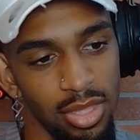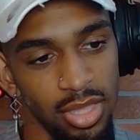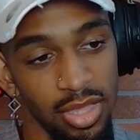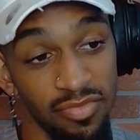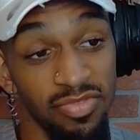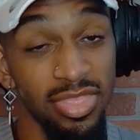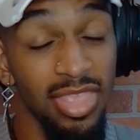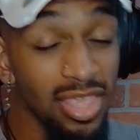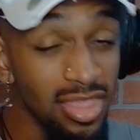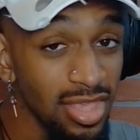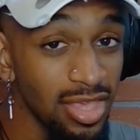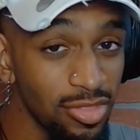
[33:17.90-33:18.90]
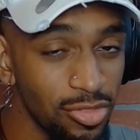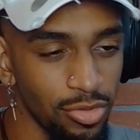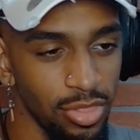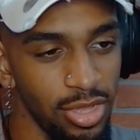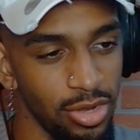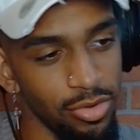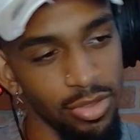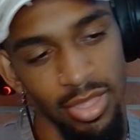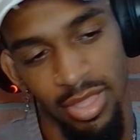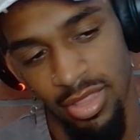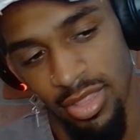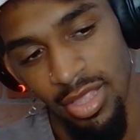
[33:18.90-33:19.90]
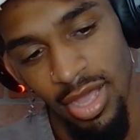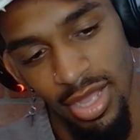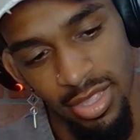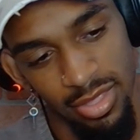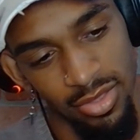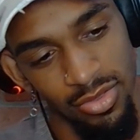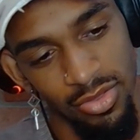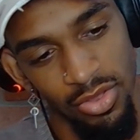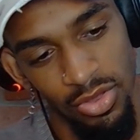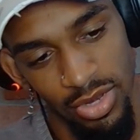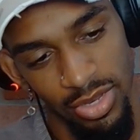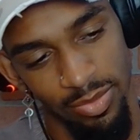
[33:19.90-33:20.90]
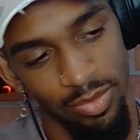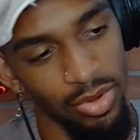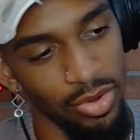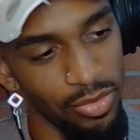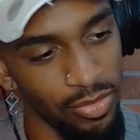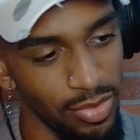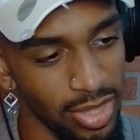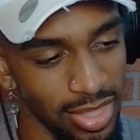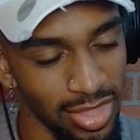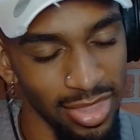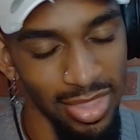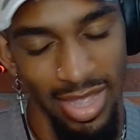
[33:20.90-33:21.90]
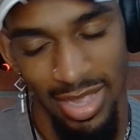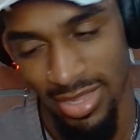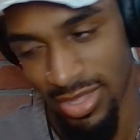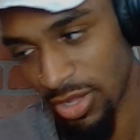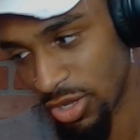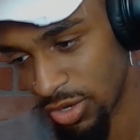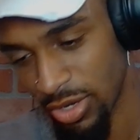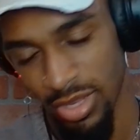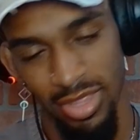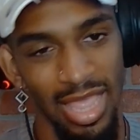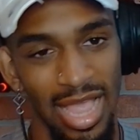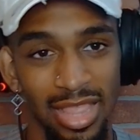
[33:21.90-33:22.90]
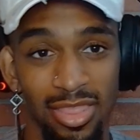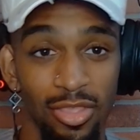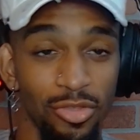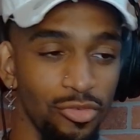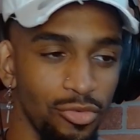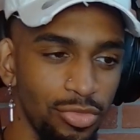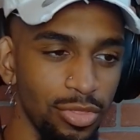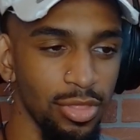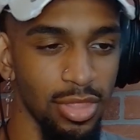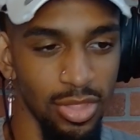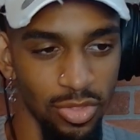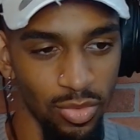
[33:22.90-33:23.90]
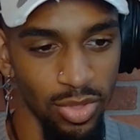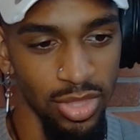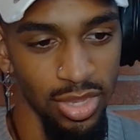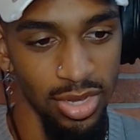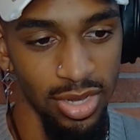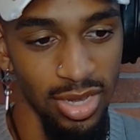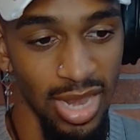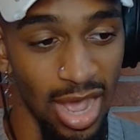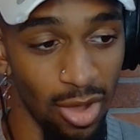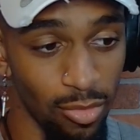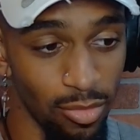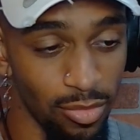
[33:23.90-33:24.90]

If this is your leader, it's not good, bro. It's not good. That's the truth of the situation. Now,